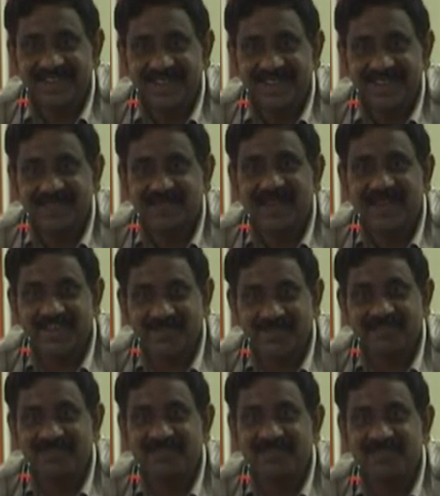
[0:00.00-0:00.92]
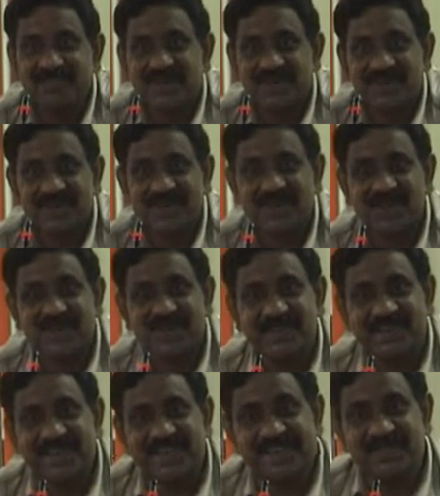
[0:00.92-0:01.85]
It's my personal
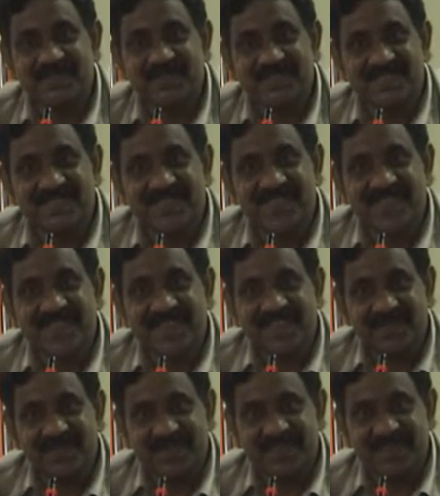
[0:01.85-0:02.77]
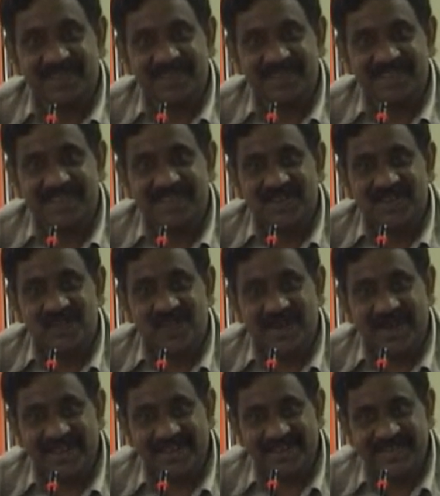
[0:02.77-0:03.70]
opinion. I mean,
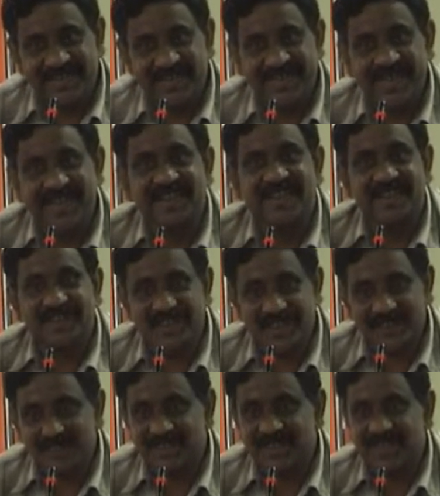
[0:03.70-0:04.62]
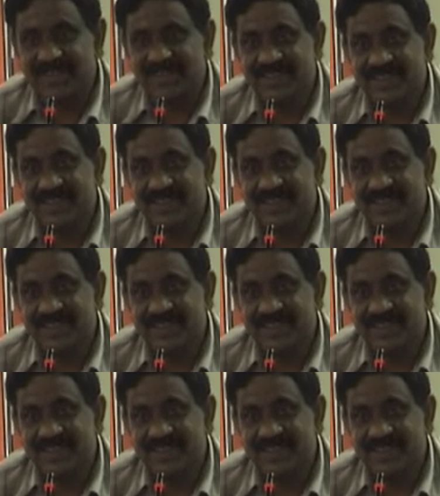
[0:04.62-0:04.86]
wide and in-depth